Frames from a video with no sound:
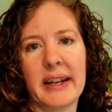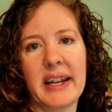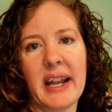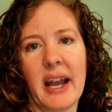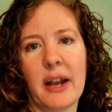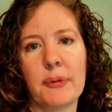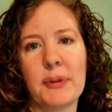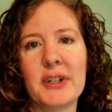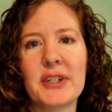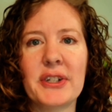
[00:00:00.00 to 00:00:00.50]

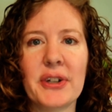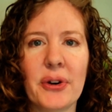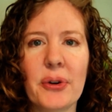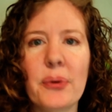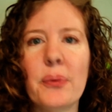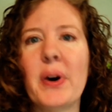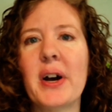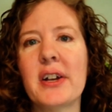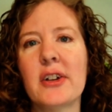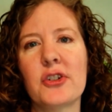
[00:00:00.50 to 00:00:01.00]

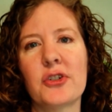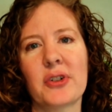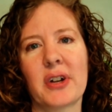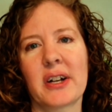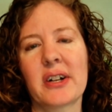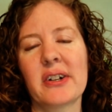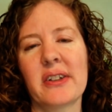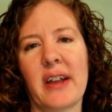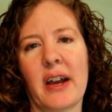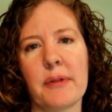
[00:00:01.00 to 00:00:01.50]
to
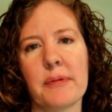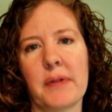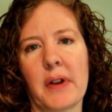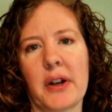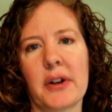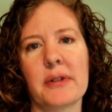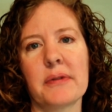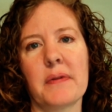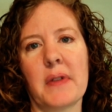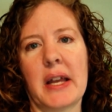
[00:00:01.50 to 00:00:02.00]
trigger that
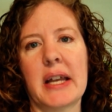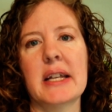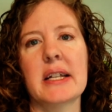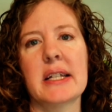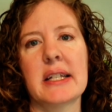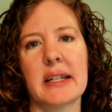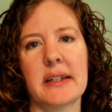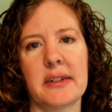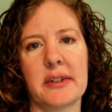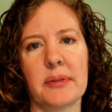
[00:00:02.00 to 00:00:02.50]
fight or
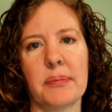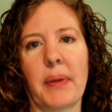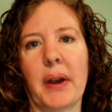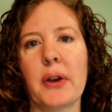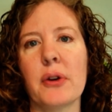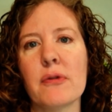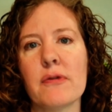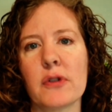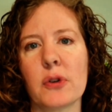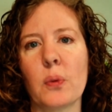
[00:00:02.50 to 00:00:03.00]
flight system
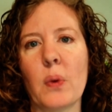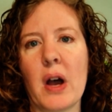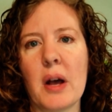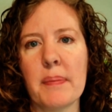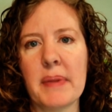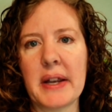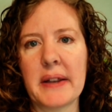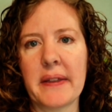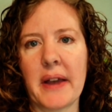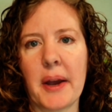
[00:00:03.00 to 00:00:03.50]
by
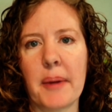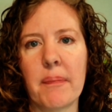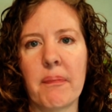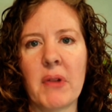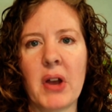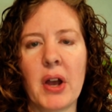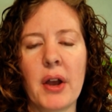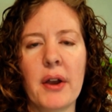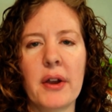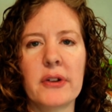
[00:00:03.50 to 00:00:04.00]
overwhelming them.